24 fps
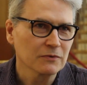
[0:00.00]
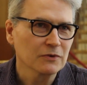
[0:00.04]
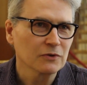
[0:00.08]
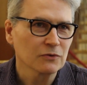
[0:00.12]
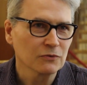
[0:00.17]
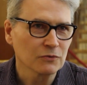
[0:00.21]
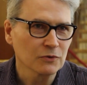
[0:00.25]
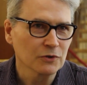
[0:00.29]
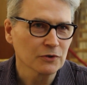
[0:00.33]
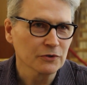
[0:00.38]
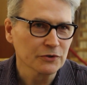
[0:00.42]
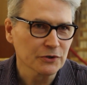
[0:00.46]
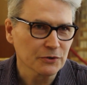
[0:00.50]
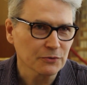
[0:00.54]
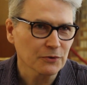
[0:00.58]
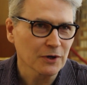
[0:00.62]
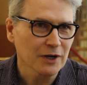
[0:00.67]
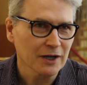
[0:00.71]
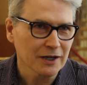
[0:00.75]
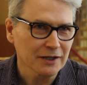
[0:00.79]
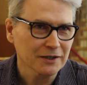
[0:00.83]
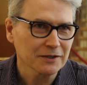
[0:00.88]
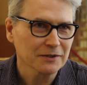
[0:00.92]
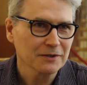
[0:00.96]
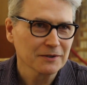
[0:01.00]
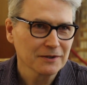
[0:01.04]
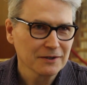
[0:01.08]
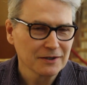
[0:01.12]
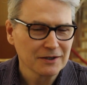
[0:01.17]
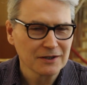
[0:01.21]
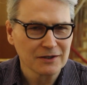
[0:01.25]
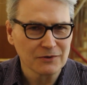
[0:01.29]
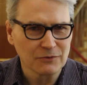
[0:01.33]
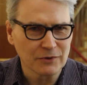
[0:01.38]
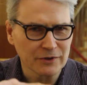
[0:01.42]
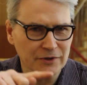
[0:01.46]
Rosrath,
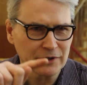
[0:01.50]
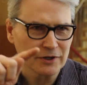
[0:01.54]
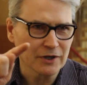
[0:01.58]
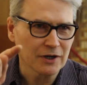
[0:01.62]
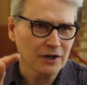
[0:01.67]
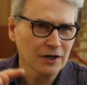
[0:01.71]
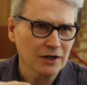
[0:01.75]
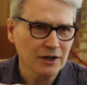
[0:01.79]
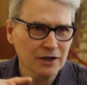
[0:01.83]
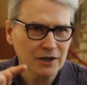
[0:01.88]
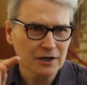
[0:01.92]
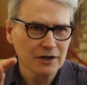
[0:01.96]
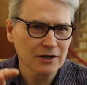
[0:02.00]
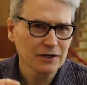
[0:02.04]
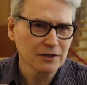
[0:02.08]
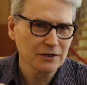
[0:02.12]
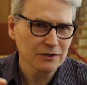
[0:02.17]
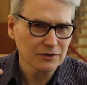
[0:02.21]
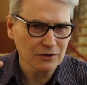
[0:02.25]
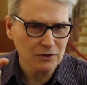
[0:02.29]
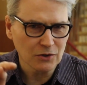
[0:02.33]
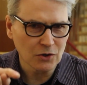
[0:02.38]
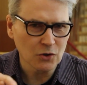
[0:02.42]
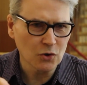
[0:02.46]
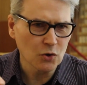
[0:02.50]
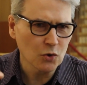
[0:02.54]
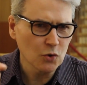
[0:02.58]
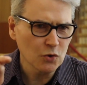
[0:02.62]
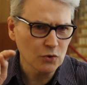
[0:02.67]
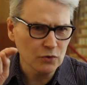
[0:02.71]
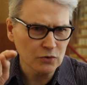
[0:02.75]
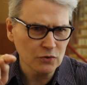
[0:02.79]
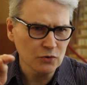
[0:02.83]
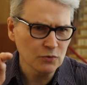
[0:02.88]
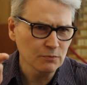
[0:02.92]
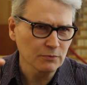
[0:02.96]
with an R, O
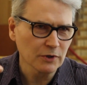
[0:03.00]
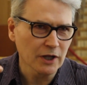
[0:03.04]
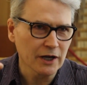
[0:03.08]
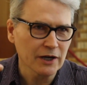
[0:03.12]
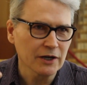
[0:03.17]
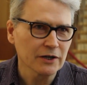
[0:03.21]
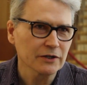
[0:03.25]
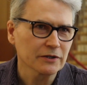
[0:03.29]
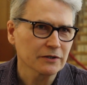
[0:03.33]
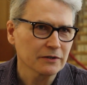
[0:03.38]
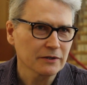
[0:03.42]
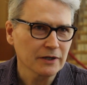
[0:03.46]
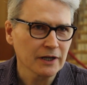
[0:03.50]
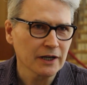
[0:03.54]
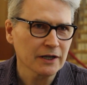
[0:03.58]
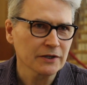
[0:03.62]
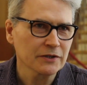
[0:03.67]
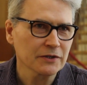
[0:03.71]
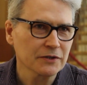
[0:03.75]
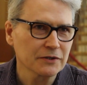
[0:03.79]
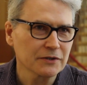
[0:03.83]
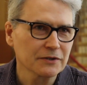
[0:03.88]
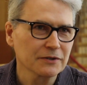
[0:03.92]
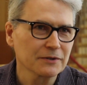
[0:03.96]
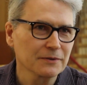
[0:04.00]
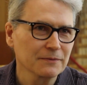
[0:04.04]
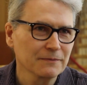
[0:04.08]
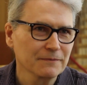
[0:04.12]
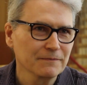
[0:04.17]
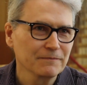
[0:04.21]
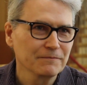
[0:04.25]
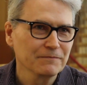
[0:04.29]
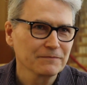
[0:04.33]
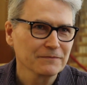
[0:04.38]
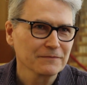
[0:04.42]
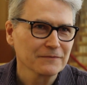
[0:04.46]
umlaut, S,
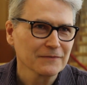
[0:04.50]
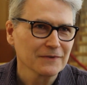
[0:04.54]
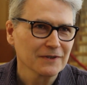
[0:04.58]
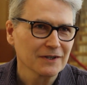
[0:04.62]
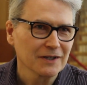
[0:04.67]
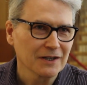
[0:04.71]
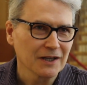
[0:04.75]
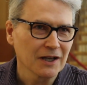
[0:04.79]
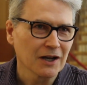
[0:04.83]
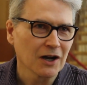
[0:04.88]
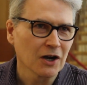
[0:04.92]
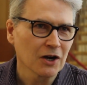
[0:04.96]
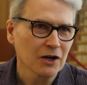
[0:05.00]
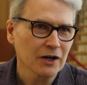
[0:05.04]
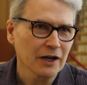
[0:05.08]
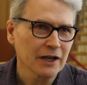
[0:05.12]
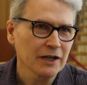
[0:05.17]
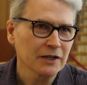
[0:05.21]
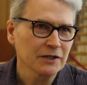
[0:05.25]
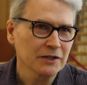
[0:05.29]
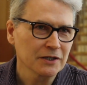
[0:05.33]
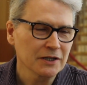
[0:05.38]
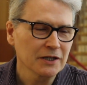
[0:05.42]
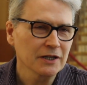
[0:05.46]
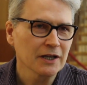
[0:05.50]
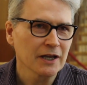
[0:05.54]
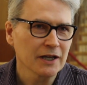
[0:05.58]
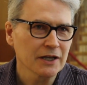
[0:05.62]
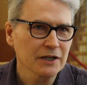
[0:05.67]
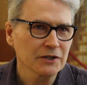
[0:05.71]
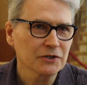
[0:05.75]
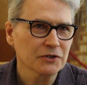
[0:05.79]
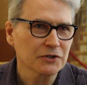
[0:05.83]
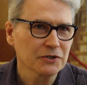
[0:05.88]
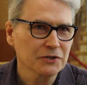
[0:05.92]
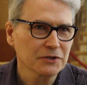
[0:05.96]

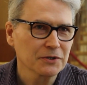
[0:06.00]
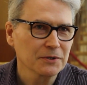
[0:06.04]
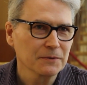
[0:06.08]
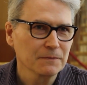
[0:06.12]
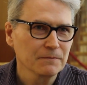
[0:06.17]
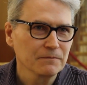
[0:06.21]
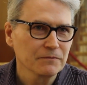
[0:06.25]
R-A-T-H.